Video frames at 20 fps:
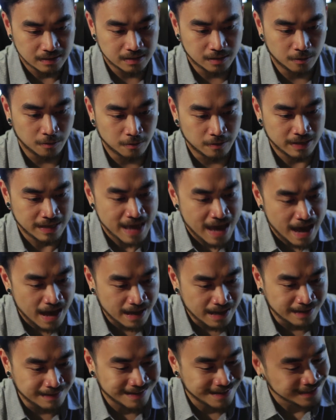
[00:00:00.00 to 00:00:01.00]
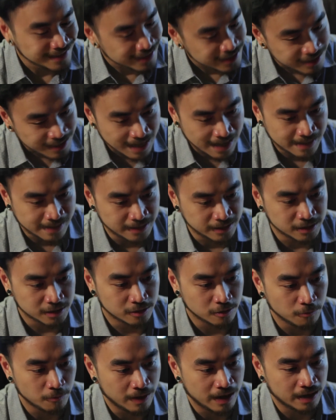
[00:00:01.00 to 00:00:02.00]
so yeah, it is a
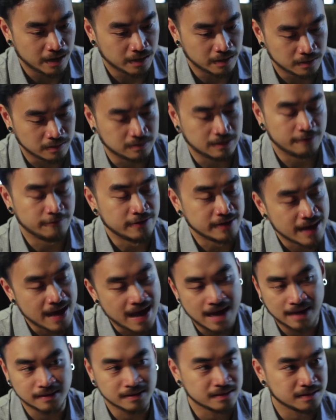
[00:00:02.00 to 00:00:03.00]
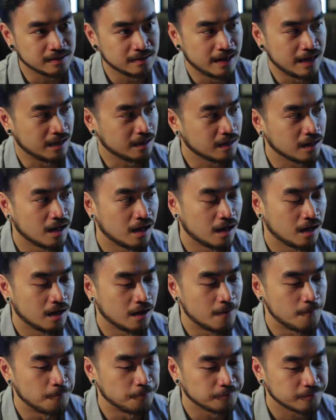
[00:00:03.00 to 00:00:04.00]
challenge to wear different hats, like
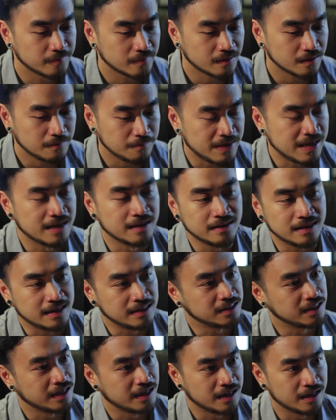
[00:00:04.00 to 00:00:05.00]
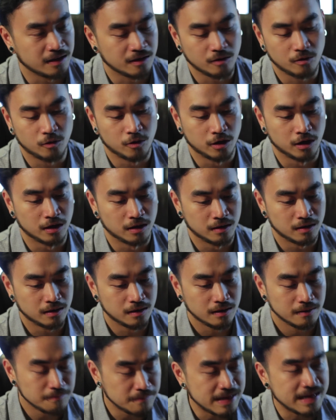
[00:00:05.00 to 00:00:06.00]
um, being a DJ
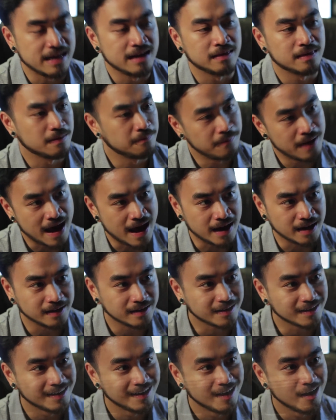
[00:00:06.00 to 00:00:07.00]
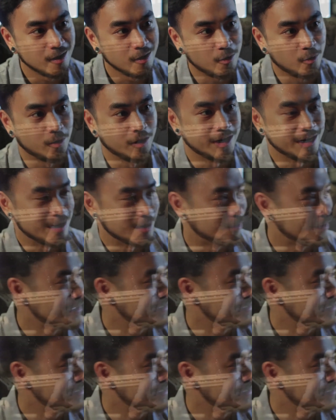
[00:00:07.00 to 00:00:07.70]
or being in the band, or you